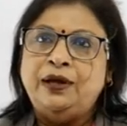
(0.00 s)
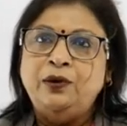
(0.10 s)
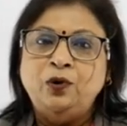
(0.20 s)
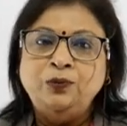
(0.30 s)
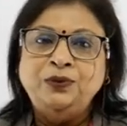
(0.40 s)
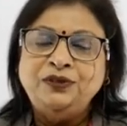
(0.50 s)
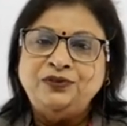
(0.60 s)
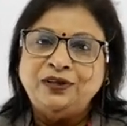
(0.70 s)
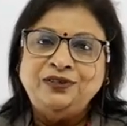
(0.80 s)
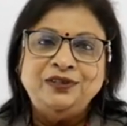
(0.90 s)
I hope the
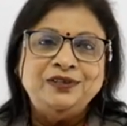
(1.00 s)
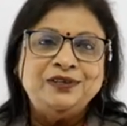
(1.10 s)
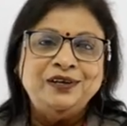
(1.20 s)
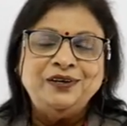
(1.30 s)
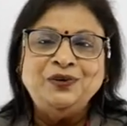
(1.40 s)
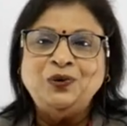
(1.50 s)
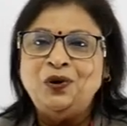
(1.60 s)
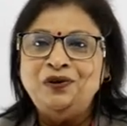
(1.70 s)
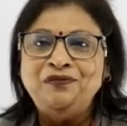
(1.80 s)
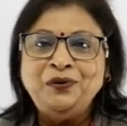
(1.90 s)
structure is clear to
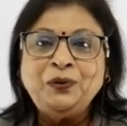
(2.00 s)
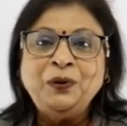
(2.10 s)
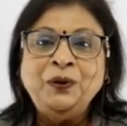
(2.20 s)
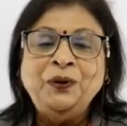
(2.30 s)
all of you